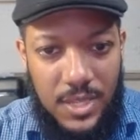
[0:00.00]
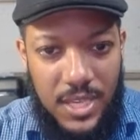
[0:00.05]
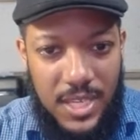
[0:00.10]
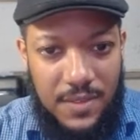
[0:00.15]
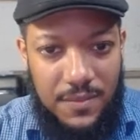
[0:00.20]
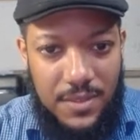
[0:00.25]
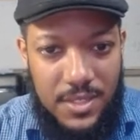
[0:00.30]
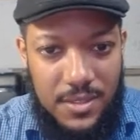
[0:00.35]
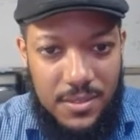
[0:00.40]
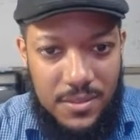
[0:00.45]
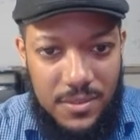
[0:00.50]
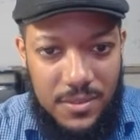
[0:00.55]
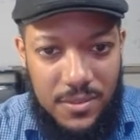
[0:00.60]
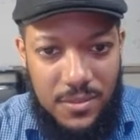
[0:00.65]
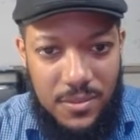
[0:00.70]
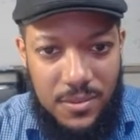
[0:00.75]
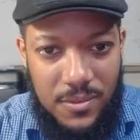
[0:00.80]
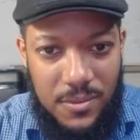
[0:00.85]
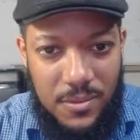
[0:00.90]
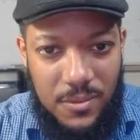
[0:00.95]
have it.
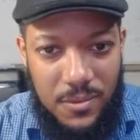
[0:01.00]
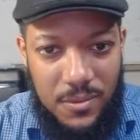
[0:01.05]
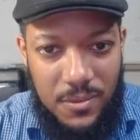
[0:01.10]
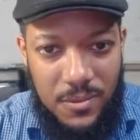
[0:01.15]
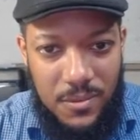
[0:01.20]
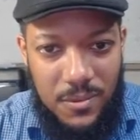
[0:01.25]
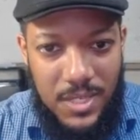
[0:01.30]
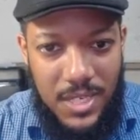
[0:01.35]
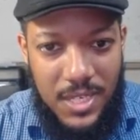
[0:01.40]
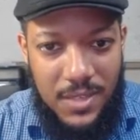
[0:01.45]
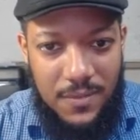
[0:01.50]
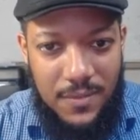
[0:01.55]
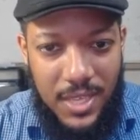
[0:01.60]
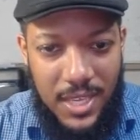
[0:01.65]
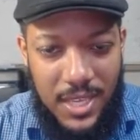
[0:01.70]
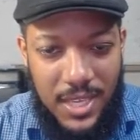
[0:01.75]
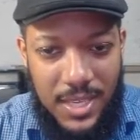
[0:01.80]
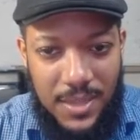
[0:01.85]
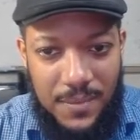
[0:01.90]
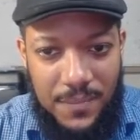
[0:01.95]
We have
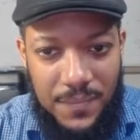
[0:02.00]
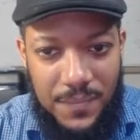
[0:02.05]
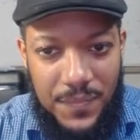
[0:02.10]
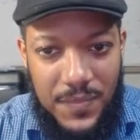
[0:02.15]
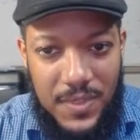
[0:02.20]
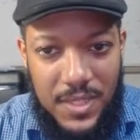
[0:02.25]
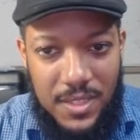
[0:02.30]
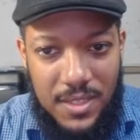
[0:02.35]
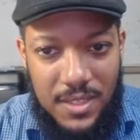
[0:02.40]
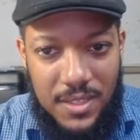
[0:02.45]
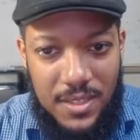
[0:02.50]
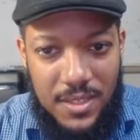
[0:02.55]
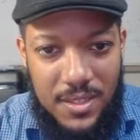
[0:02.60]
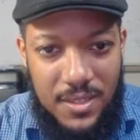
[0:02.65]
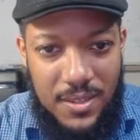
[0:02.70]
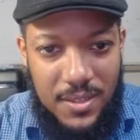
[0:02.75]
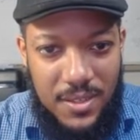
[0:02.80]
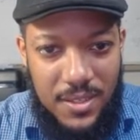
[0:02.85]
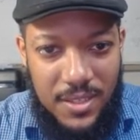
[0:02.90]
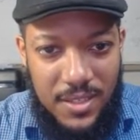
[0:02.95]
a
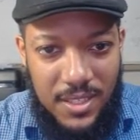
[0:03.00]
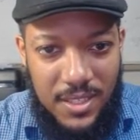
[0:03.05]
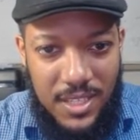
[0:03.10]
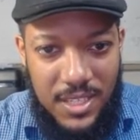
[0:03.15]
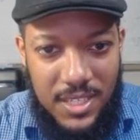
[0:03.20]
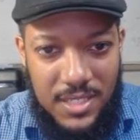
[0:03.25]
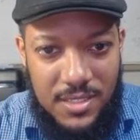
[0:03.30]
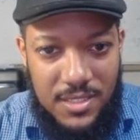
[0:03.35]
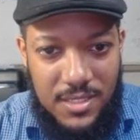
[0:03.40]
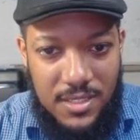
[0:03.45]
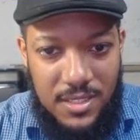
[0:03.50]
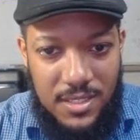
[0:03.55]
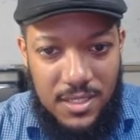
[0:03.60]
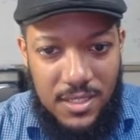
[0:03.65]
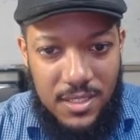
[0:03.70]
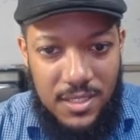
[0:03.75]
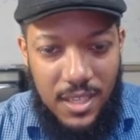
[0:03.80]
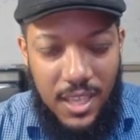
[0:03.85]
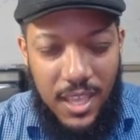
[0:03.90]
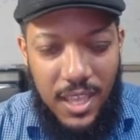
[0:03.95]

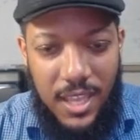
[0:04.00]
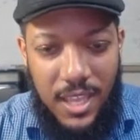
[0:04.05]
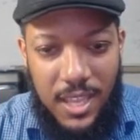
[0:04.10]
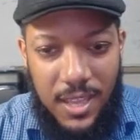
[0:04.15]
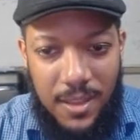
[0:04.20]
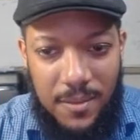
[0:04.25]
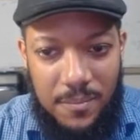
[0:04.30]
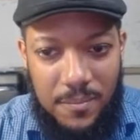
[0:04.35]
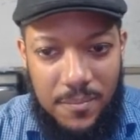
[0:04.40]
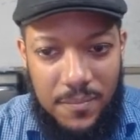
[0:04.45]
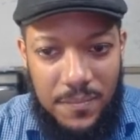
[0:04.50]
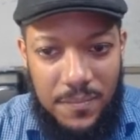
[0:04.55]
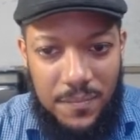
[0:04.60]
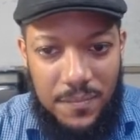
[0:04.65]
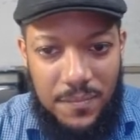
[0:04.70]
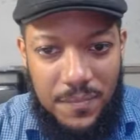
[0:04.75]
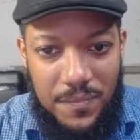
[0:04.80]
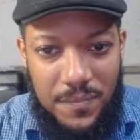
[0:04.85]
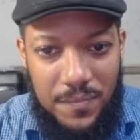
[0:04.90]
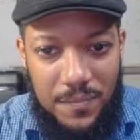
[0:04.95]
kitchen, a
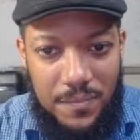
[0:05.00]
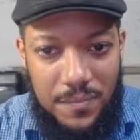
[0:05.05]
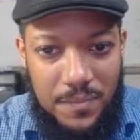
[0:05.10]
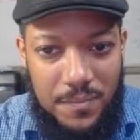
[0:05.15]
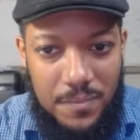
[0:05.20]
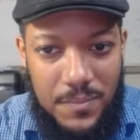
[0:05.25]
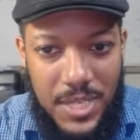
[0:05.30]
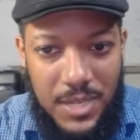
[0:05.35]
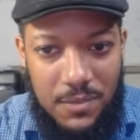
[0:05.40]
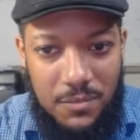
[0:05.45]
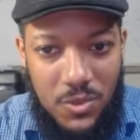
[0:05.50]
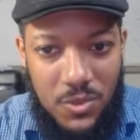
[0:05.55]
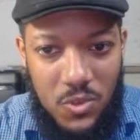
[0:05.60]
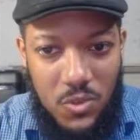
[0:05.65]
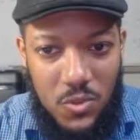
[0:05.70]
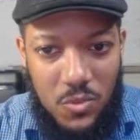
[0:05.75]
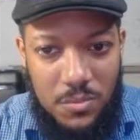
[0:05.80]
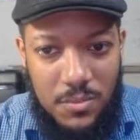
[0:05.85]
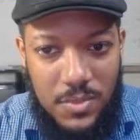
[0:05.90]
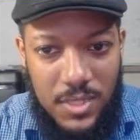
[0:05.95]

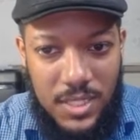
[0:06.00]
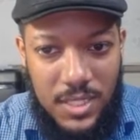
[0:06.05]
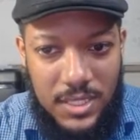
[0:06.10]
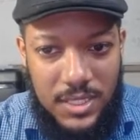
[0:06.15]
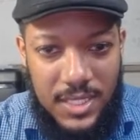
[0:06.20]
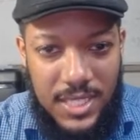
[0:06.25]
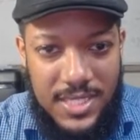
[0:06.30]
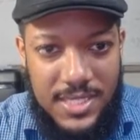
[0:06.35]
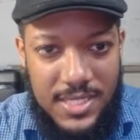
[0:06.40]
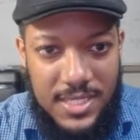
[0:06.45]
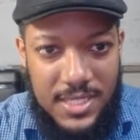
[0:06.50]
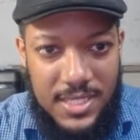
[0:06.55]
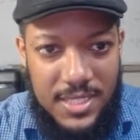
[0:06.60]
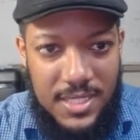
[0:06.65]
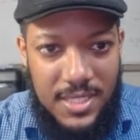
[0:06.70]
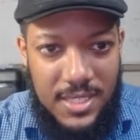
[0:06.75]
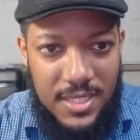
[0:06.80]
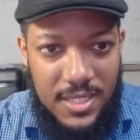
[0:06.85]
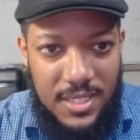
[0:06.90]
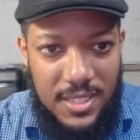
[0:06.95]
bedroom, closet.
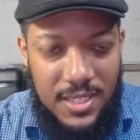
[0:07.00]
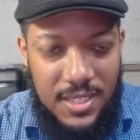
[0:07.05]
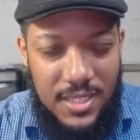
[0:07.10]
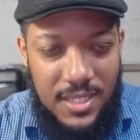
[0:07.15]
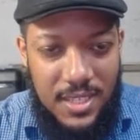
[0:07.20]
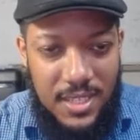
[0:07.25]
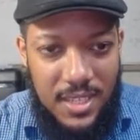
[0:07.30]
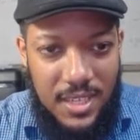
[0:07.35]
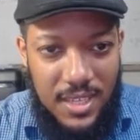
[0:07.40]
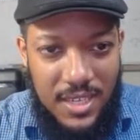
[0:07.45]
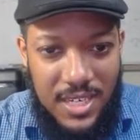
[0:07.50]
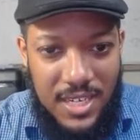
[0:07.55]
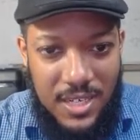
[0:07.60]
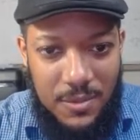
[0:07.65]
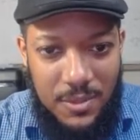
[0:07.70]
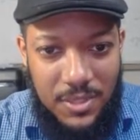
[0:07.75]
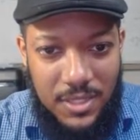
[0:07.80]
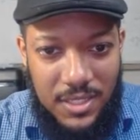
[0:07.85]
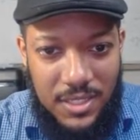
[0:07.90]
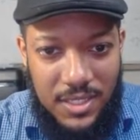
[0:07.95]
Now
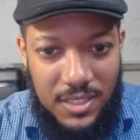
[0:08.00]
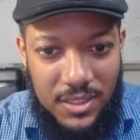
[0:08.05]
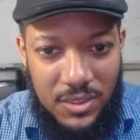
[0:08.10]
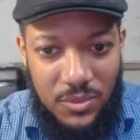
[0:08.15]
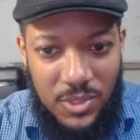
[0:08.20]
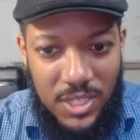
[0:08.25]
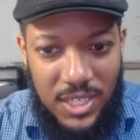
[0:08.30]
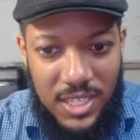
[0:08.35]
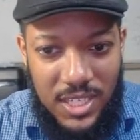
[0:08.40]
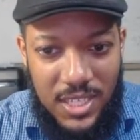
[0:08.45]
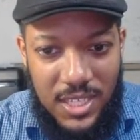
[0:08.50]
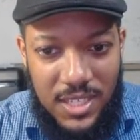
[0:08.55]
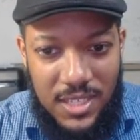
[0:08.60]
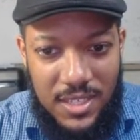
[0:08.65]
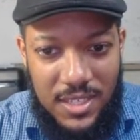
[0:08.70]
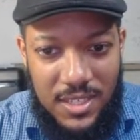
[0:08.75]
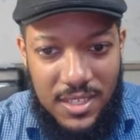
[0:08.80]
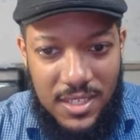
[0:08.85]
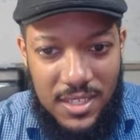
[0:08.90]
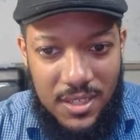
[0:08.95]
we look in 3D
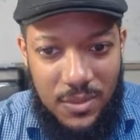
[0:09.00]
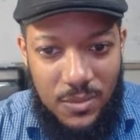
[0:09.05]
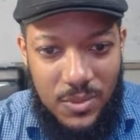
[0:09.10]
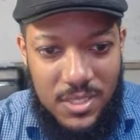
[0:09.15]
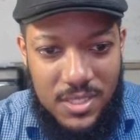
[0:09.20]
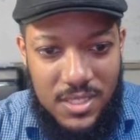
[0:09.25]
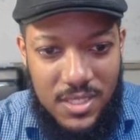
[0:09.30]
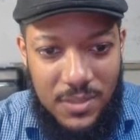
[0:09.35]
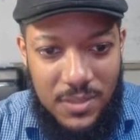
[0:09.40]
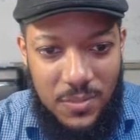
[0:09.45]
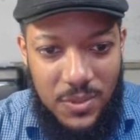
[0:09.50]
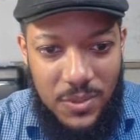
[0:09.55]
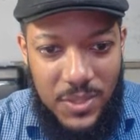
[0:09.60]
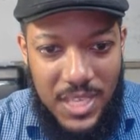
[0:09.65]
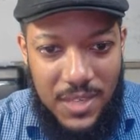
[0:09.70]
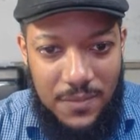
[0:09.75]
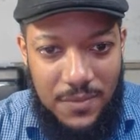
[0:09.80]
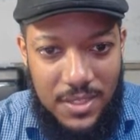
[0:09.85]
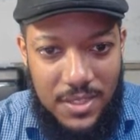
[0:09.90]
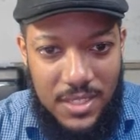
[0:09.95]
and we see we
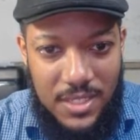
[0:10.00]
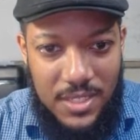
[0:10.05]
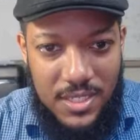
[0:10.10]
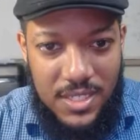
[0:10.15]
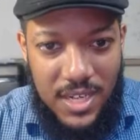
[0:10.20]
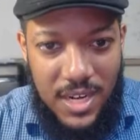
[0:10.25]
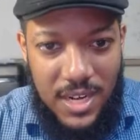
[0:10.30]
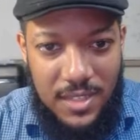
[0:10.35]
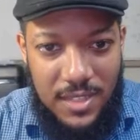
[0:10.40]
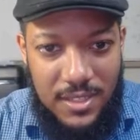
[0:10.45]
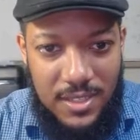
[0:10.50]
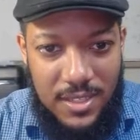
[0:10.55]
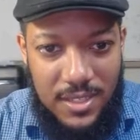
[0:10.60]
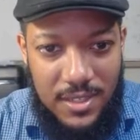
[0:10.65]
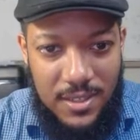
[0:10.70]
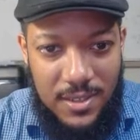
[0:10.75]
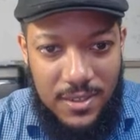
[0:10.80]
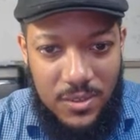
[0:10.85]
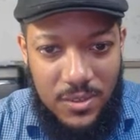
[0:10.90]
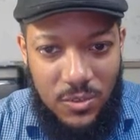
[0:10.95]
have an entirely
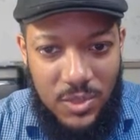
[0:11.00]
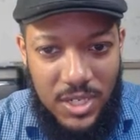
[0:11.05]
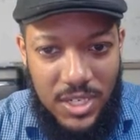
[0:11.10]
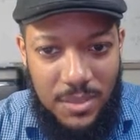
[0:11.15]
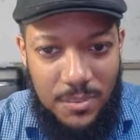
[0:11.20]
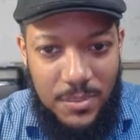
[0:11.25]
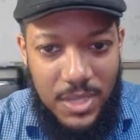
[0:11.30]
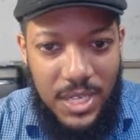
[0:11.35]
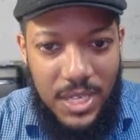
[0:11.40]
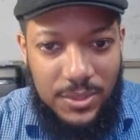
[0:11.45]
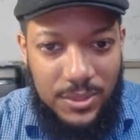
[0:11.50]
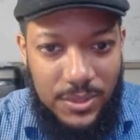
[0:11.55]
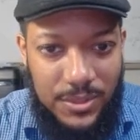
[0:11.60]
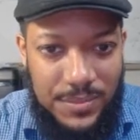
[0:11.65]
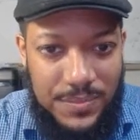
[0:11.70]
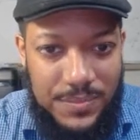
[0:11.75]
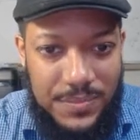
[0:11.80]
3D model.